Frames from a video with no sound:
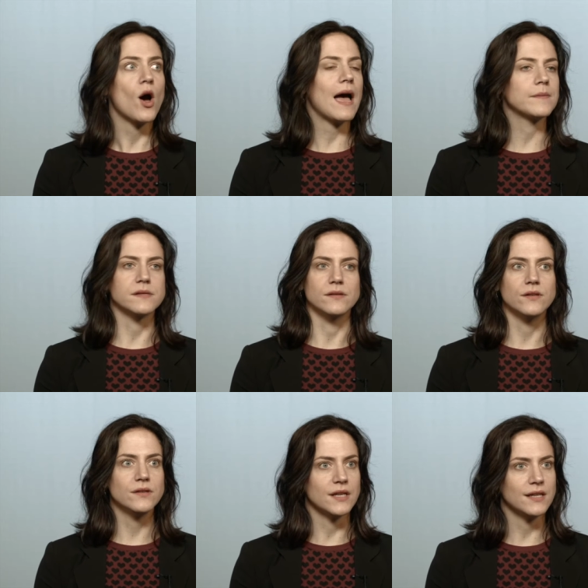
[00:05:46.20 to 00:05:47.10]

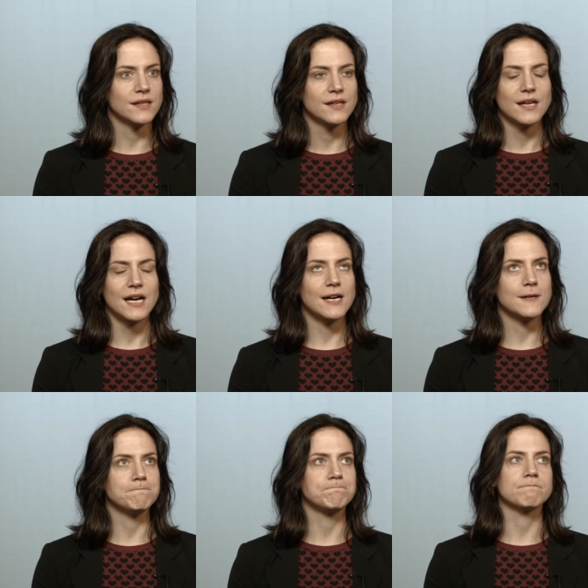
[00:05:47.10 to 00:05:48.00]
Absolutely.
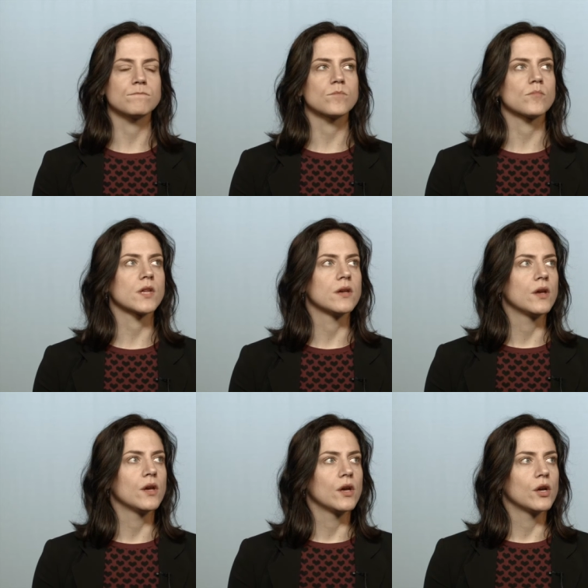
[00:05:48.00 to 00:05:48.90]
Um,
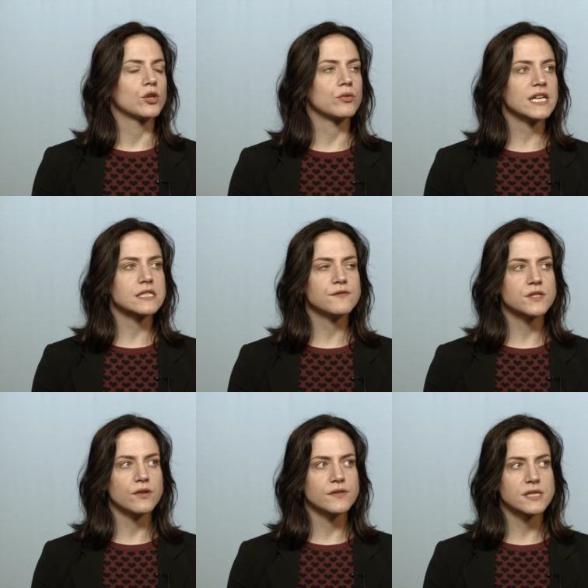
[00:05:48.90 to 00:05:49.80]
corrective
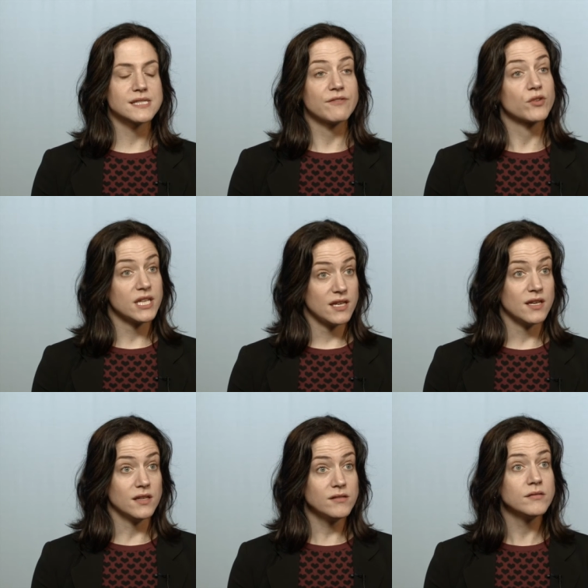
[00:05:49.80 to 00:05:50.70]
services every
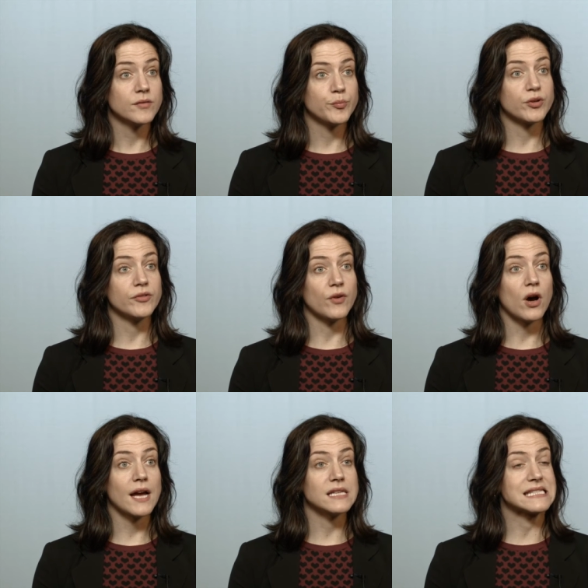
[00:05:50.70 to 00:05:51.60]
year
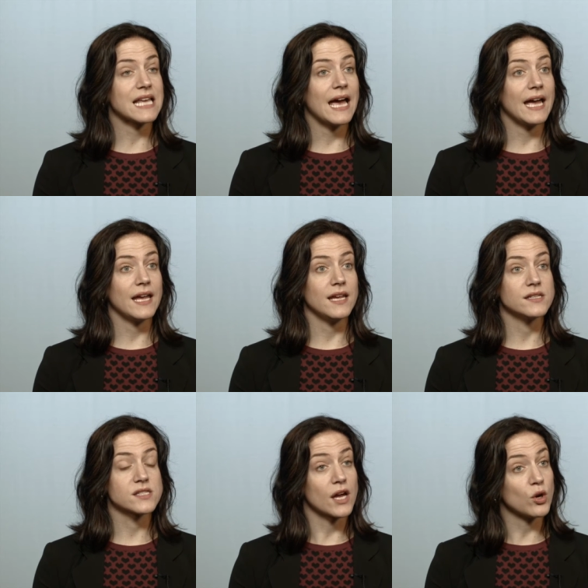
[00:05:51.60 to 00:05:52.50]
provides a
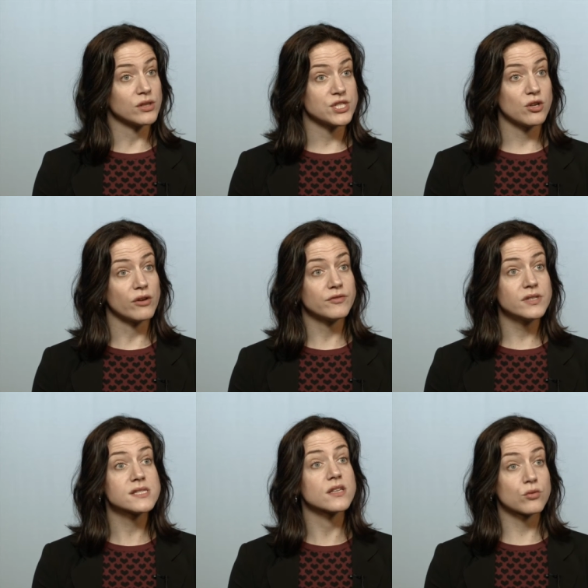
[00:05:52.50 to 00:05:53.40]
psychology
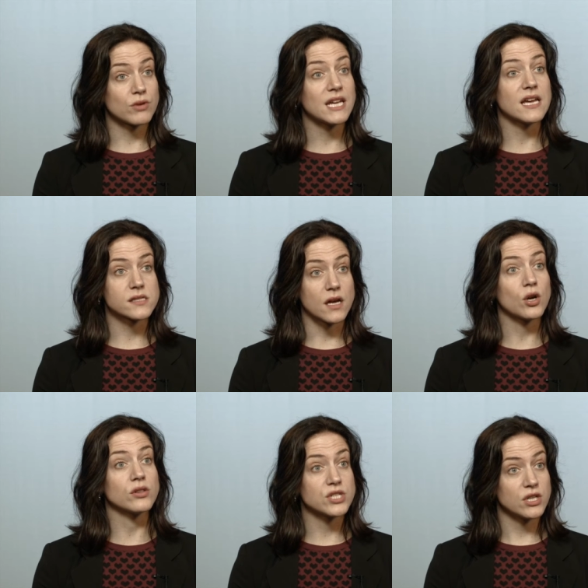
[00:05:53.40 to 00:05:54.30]
conference, a three-day
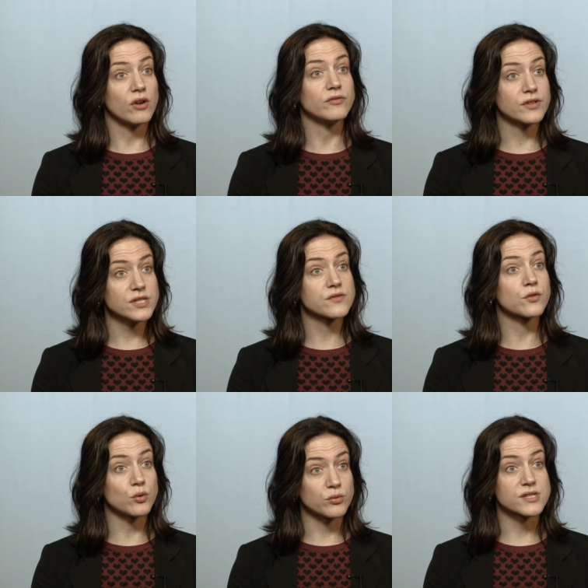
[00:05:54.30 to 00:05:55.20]
psychology conference
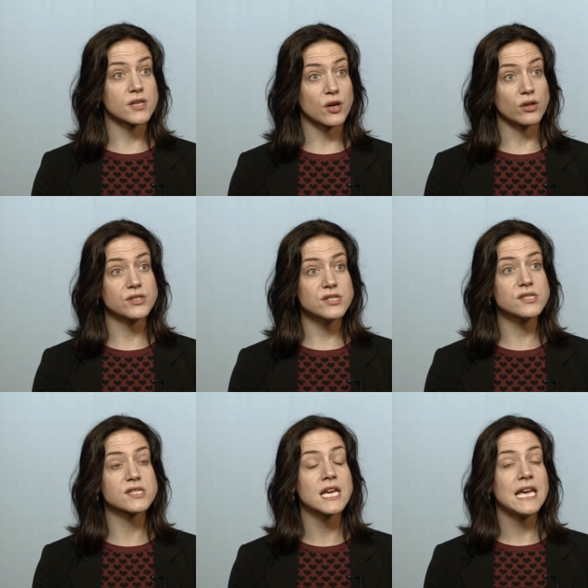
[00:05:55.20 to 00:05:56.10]
for all the
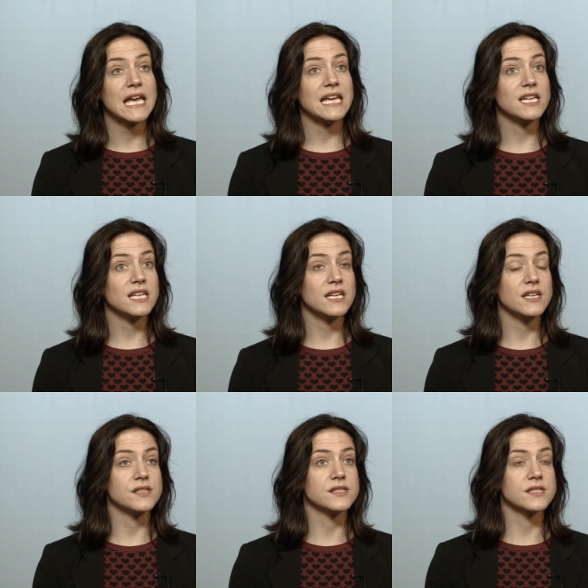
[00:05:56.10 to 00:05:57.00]
psychologists. It
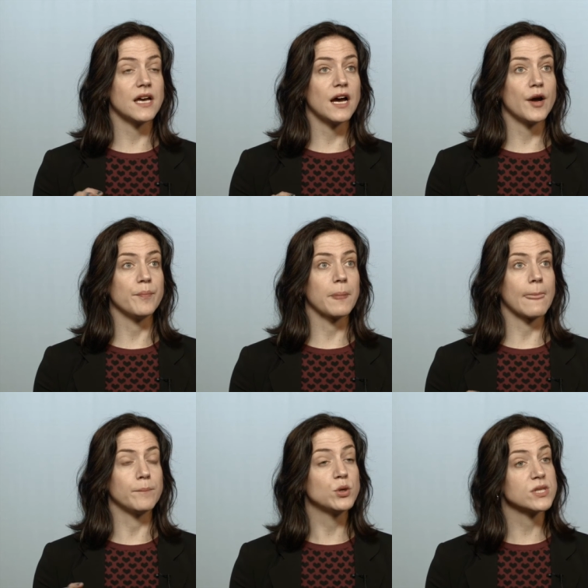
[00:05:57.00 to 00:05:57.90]
is um,
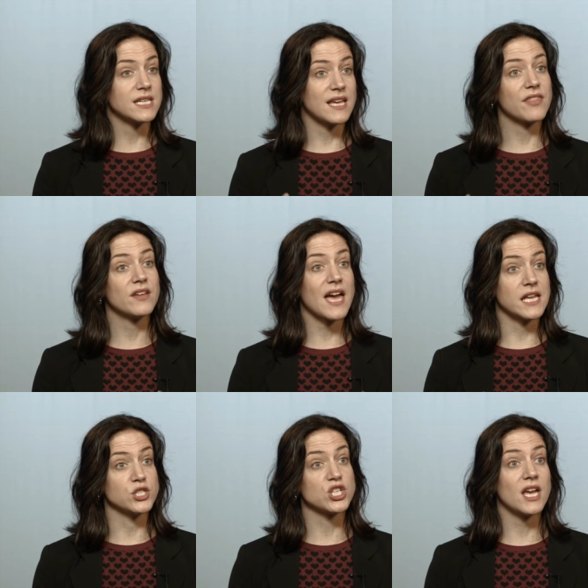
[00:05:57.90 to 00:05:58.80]
put together
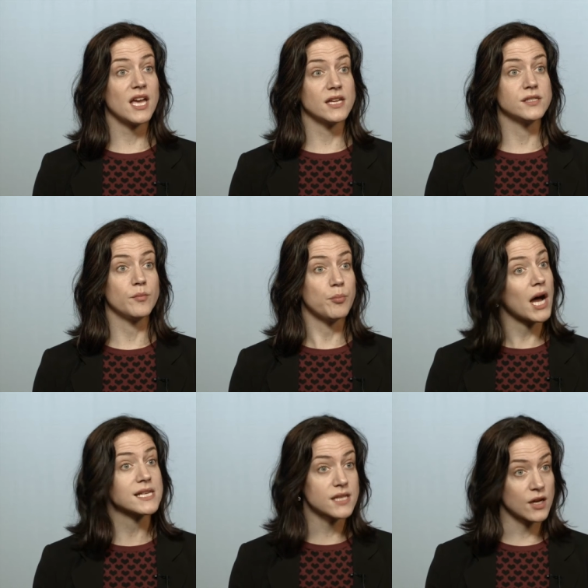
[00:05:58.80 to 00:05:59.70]
and chaired
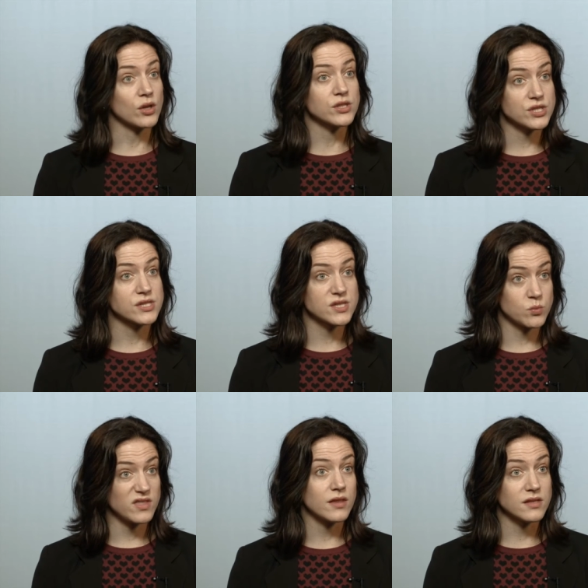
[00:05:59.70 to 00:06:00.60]
by psychologists
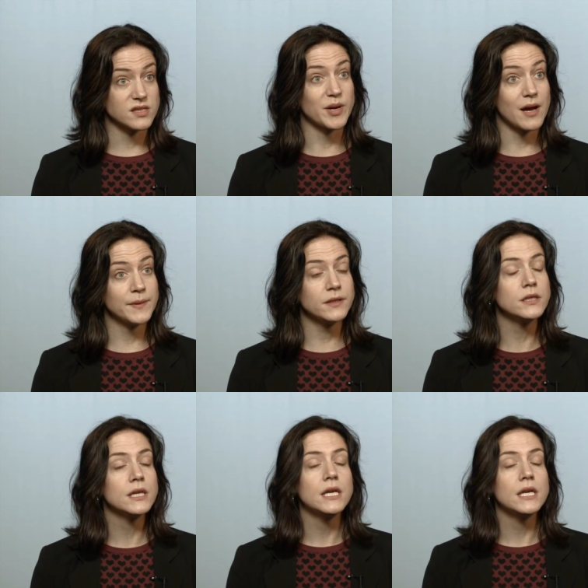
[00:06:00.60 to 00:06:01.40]
within the department.